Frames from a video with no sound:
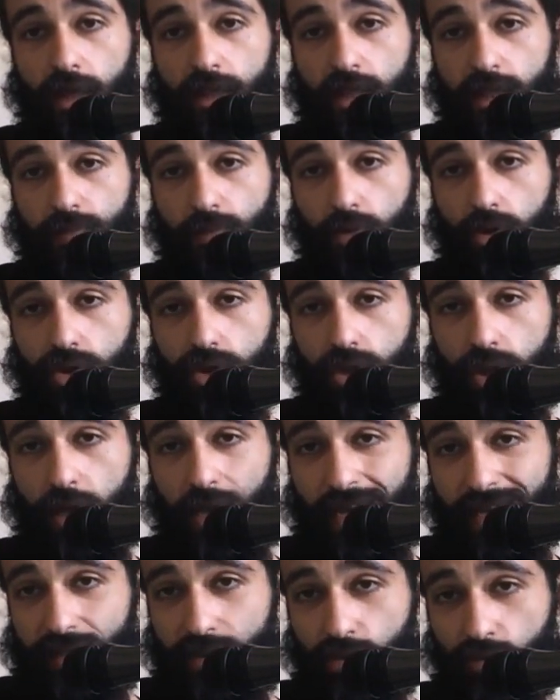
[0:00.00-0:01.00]
At this point,
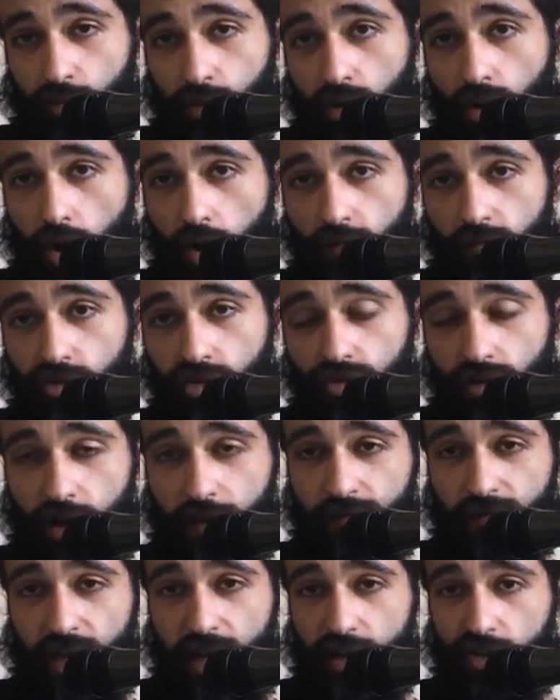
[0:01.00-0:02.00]
as you pull off with your
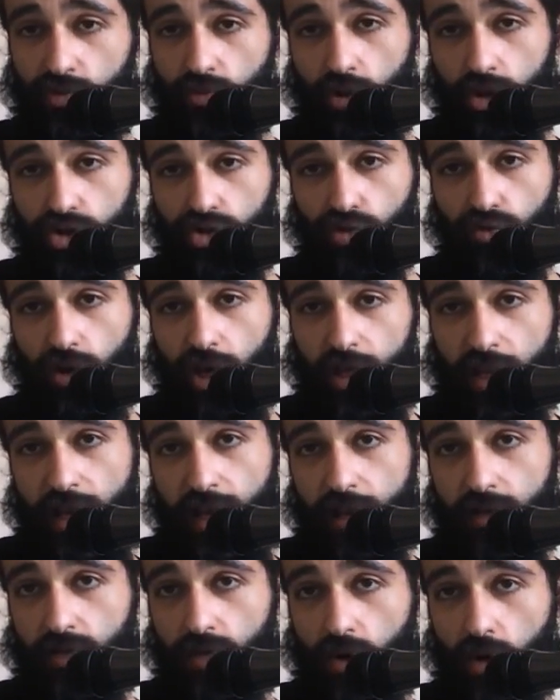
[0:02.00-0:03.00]
left hand, you want your right
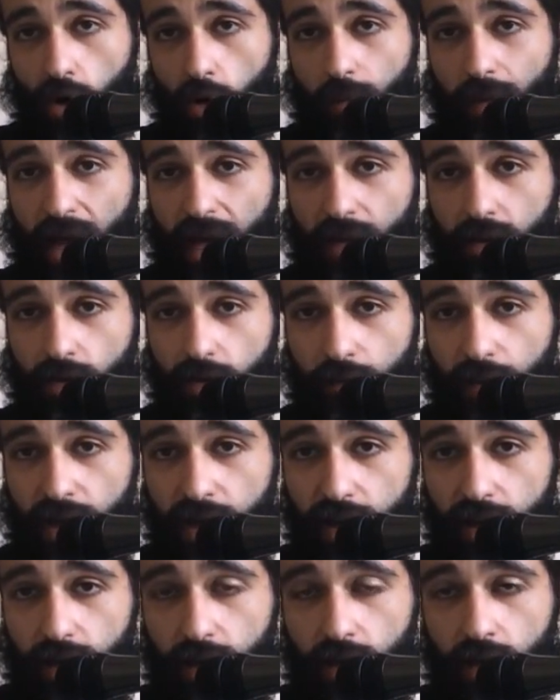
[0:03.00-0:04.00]
hand to go back to the
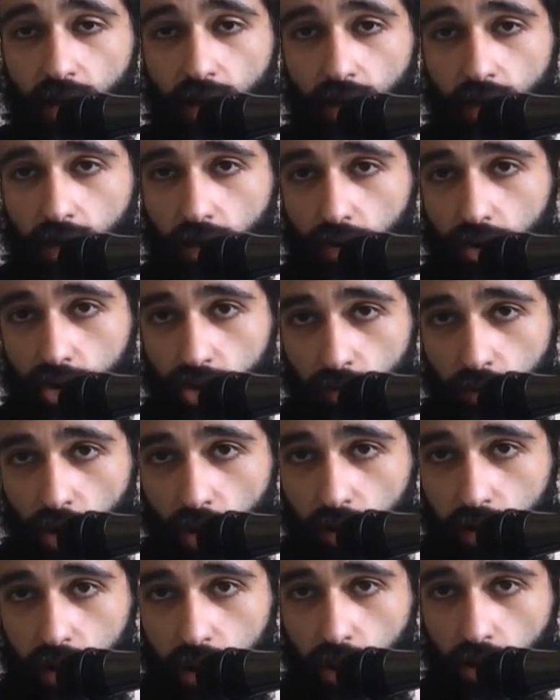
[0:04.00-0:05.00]
pick. You know, you should
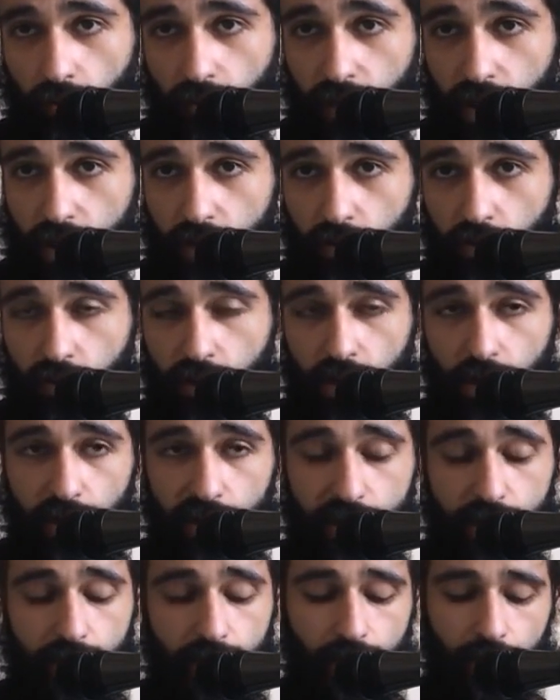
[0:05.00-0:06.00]
be holding your pick during
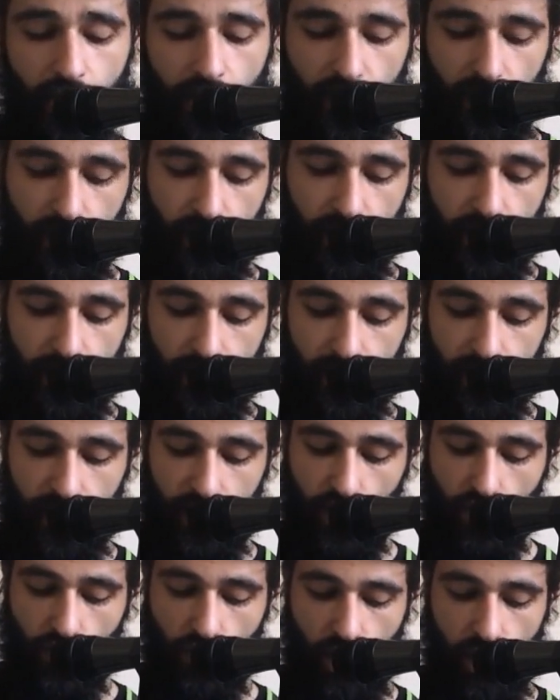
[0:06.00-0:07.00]
this. And
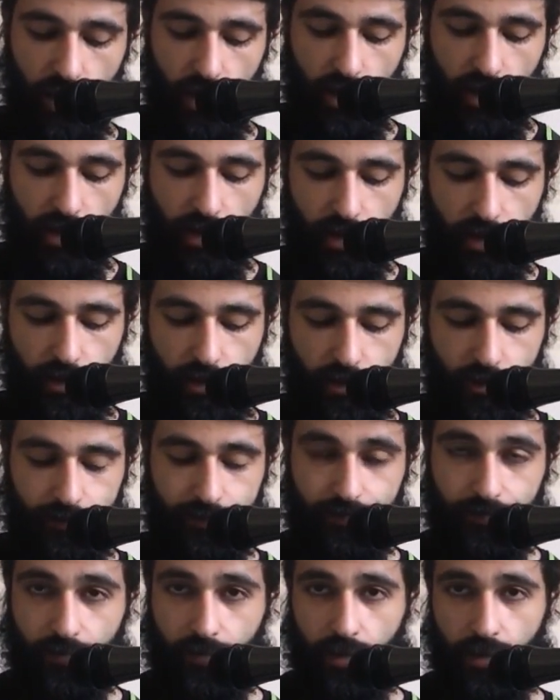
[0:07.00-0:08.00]
then you
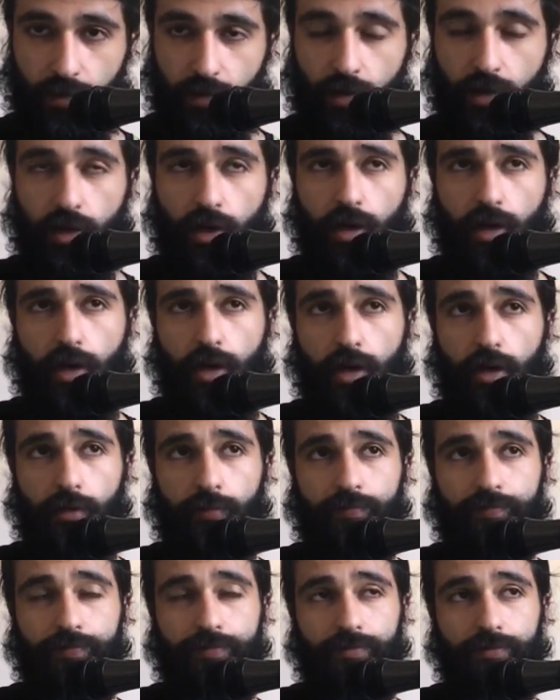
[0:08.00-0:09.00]
wanna
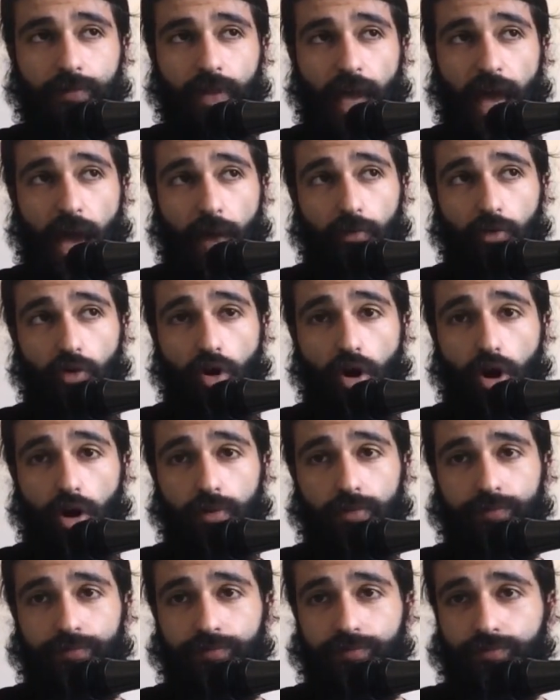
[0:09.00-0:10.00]
hammer
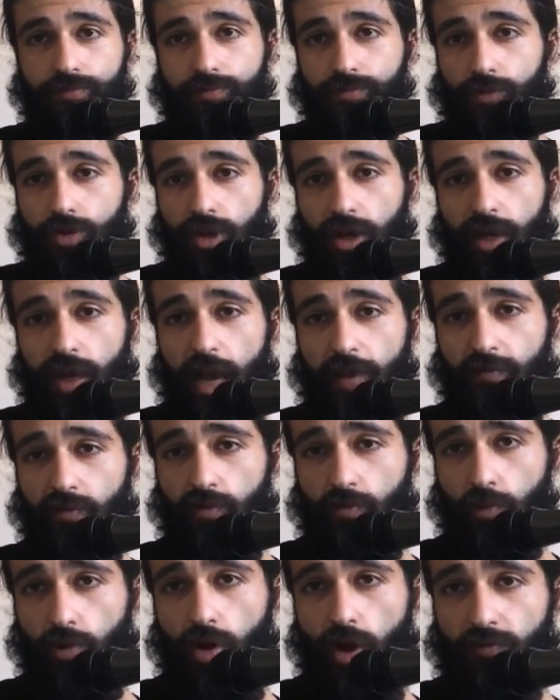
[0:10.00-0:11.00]
on. You're gonna,
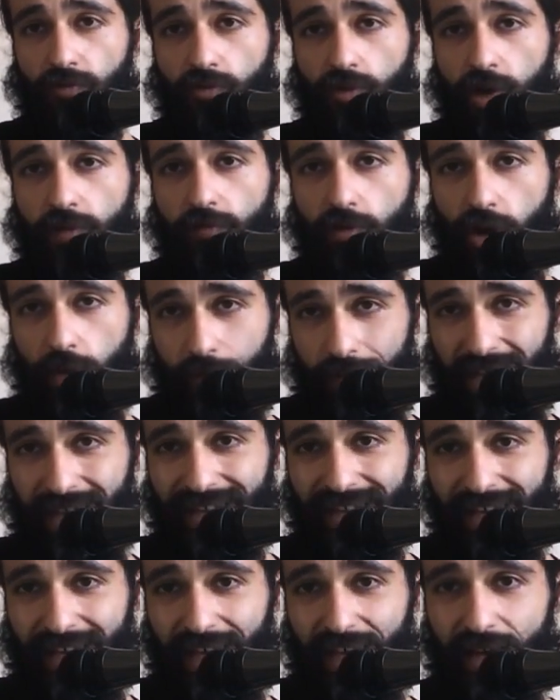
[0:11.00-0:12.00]
after you pull off 12, you're gonna
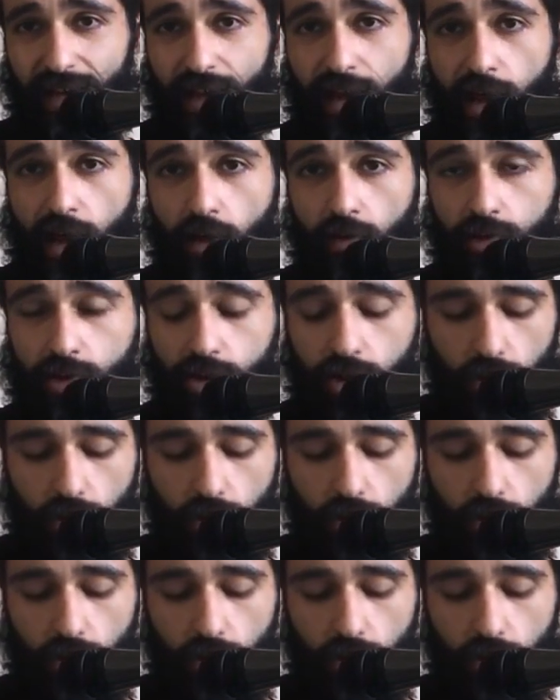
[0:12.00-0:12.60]
pick it again now.